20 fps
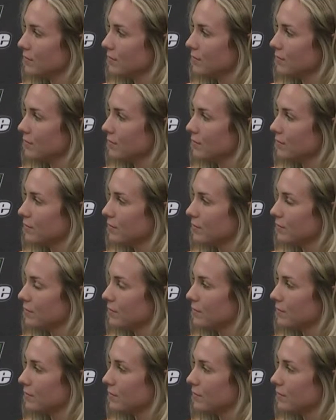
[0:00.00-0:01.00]

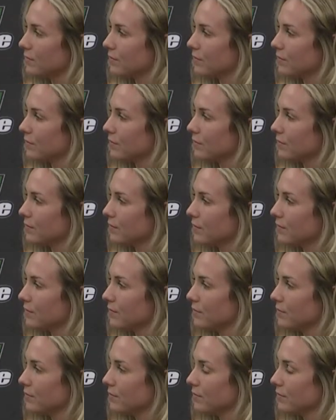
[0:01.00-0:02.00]

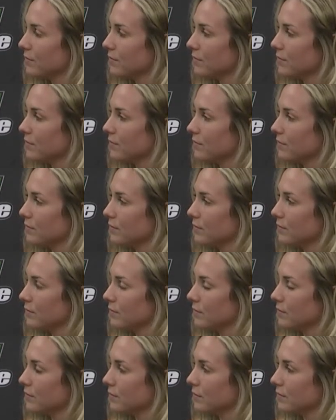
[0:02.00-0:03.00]

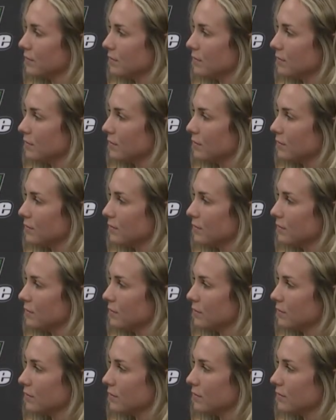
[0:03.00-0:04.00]

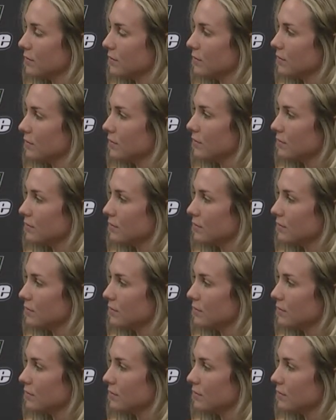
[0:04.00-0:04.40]
(not speaking)